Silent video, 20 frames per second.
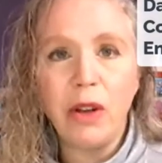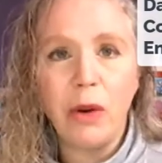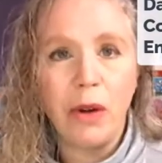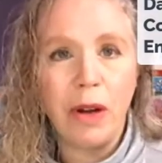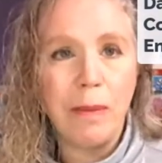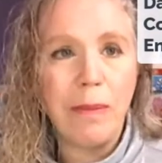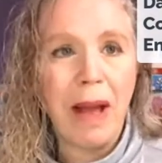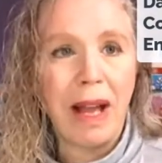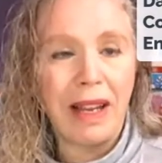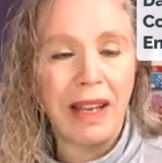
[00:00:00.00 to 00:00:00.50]

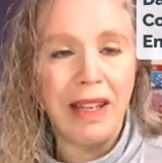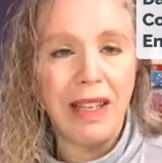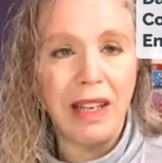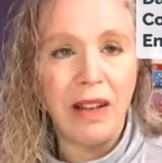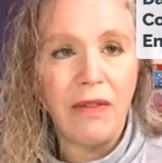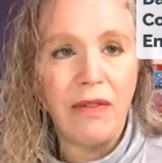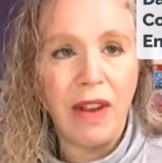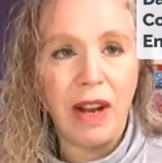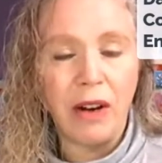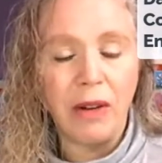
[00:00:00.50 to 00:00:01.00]
already back in the
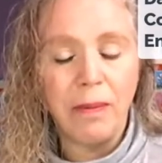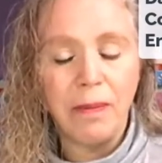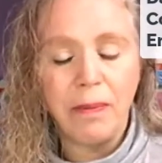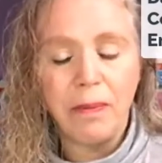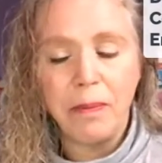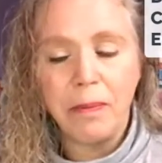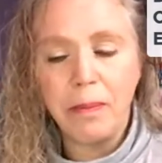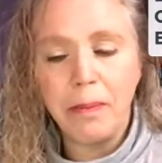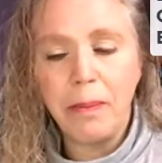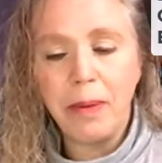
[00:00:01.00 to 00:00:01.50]
affair,
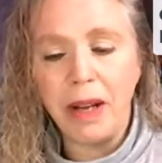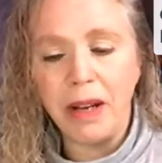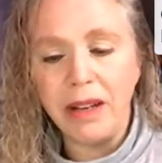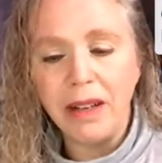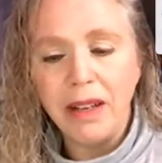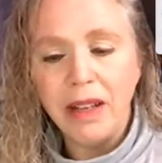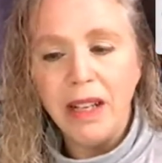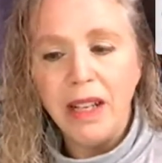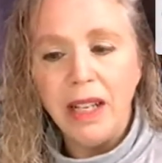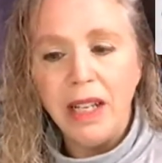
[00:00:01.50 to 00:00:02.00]
but
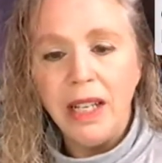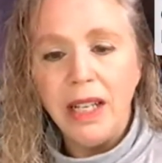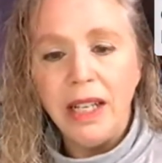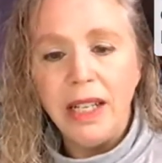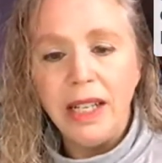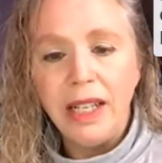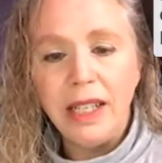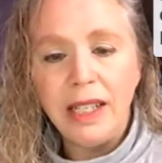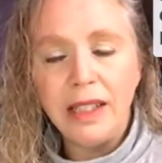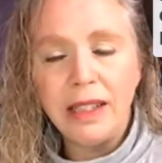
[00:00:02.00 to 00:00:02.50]

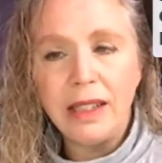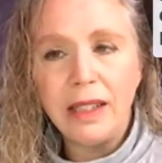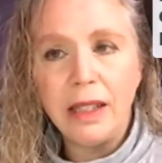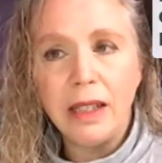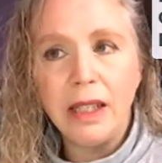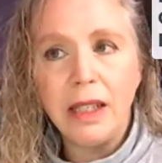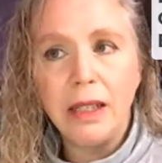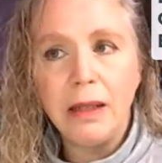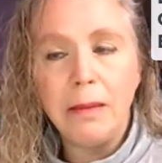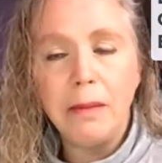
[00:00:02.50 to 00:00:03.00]
his
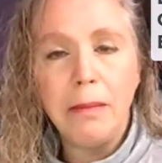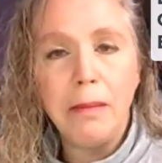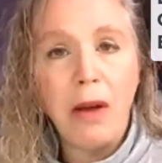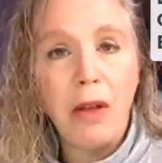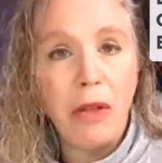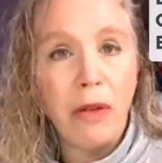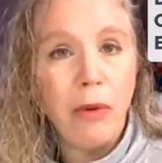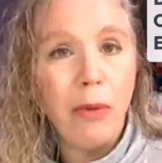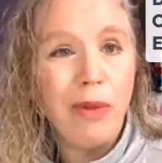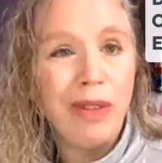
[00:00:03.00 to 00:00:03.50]

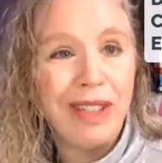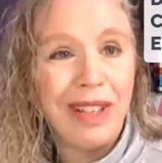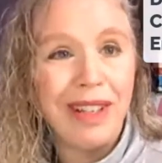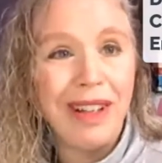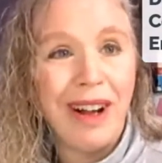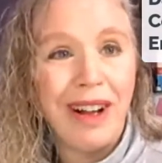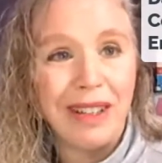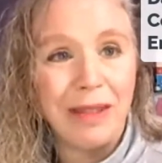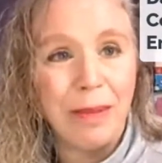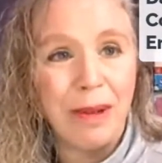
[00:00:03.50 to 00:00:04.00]
mother was in
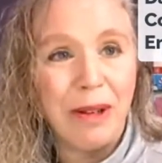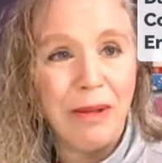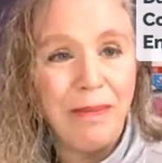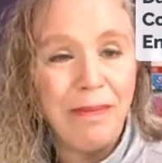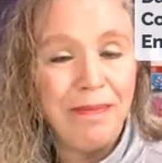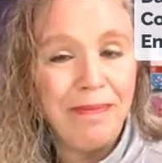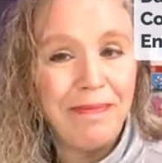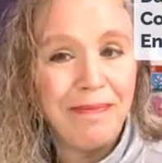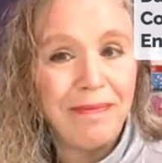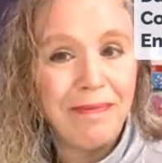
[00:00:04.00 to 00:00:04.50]
the hospital,
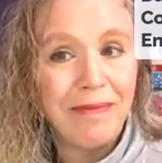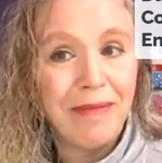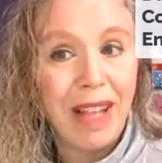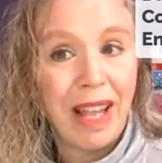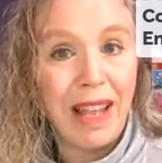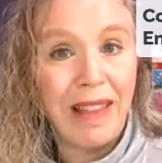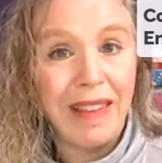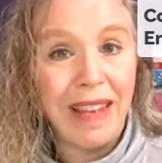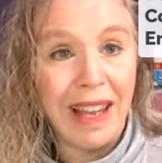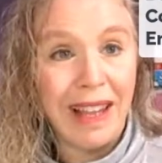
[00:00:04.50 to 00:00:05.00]

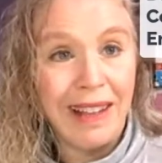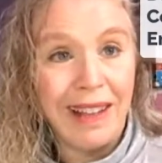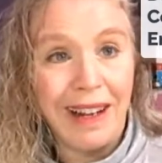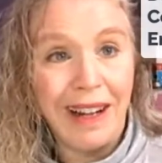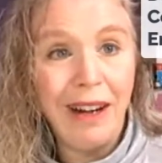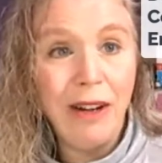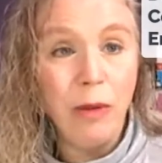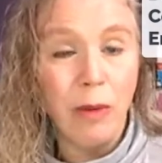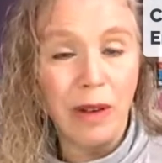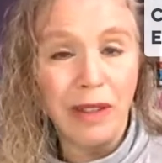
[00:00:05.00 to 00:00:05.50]
and the
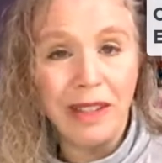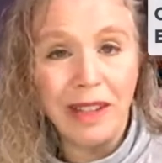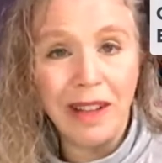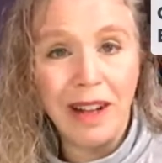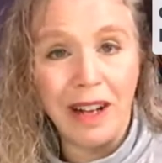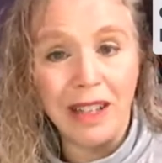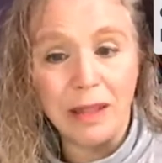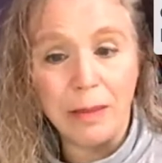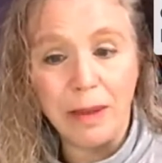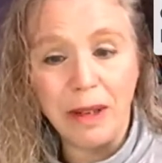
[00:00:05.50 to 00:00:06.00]
alienator worked at the
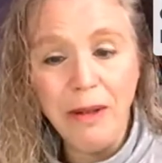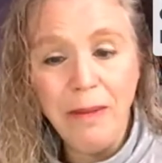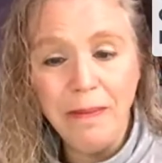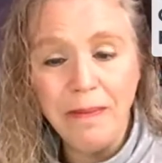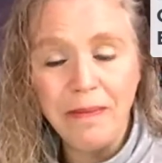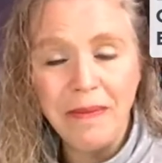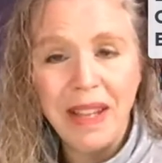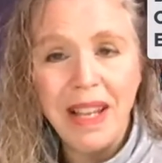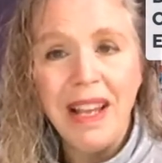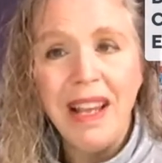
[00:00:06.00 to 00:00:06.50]
hospital.
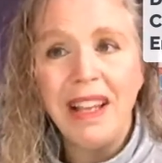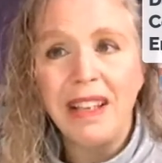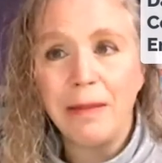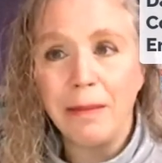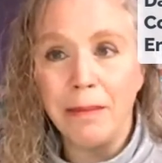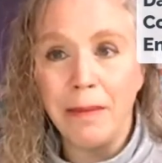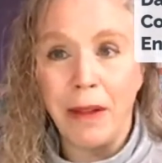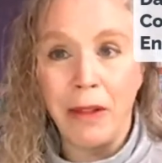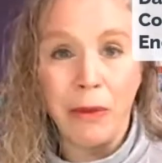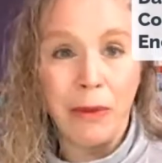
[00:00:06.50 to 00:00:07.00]

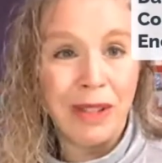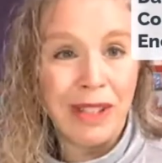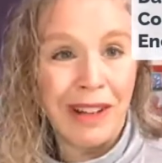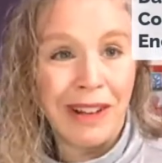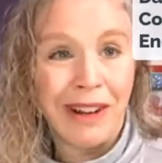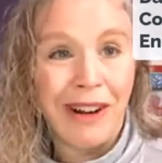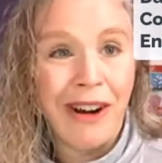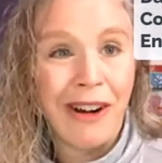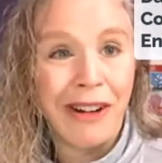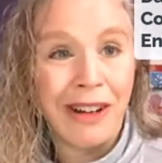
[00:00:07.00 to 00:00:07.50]
Mother was on
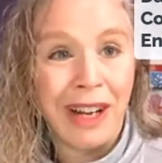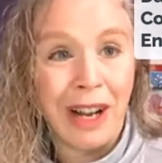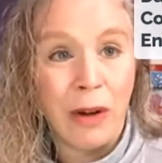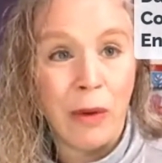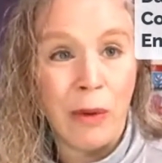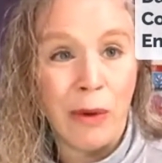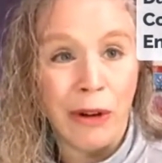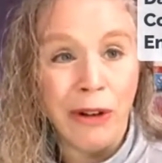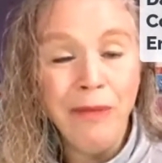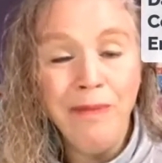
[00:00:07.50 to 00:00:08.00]
the cardiac
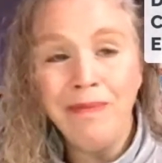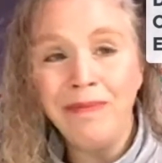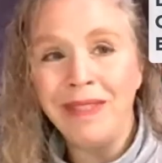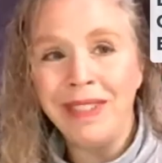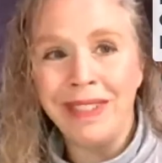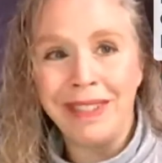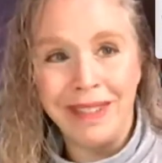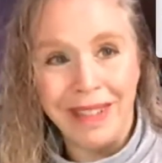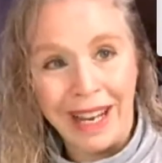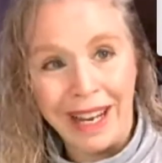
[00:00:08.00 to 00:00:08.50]
ward.
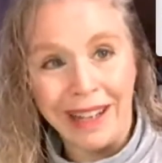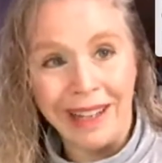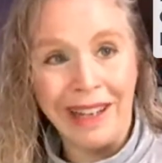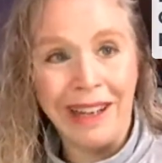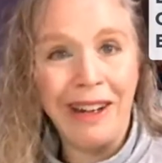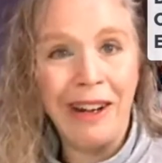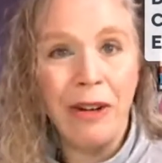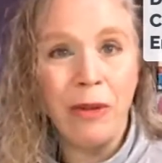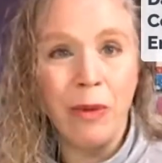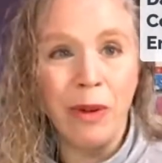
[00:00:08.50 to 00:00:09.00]

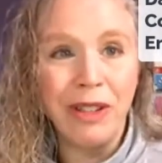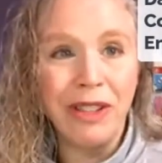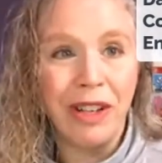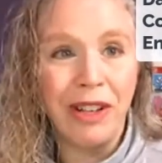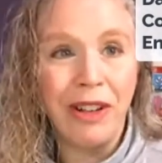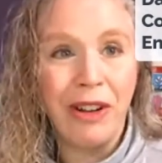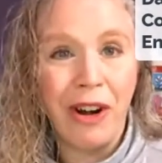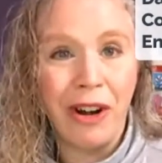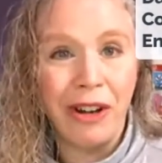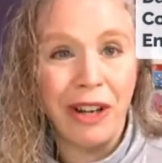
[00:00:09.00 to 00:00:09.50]
Alienator worked on
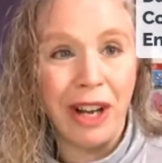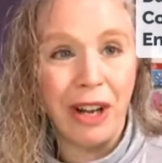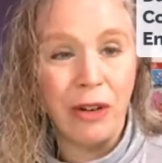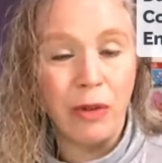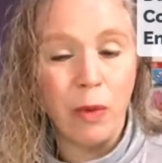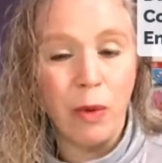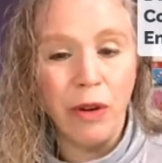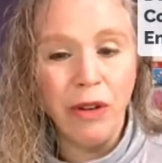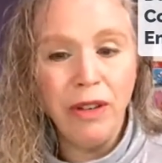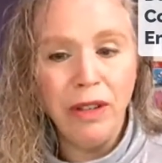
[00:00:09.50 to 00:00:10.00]
the cardiac
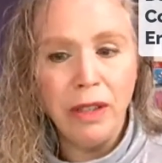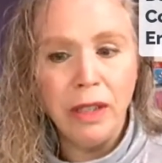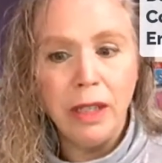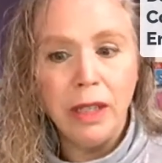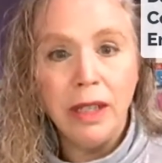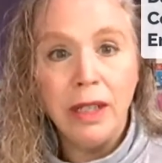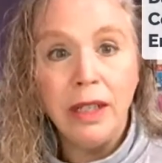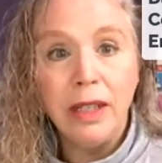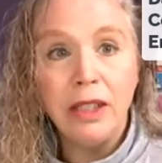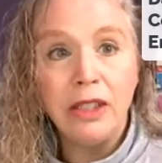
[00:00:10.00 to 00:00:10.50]
ward.
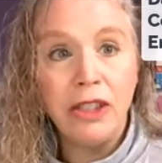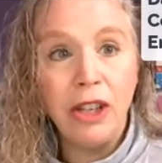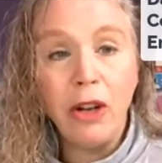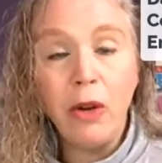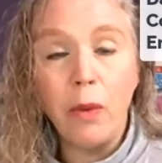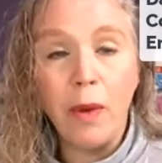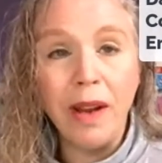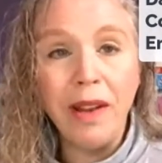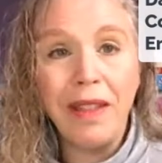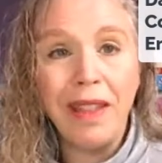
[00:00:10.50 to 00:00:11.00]

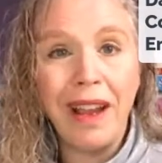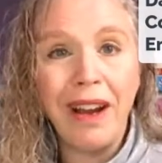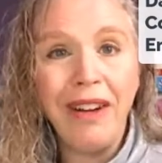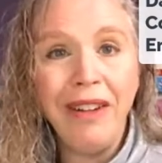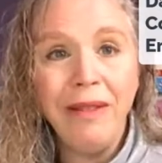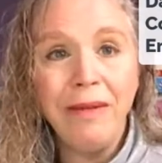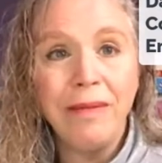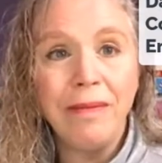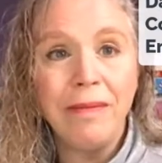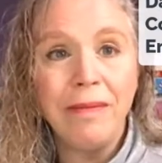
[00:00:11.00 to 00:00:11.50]
Chuck went there.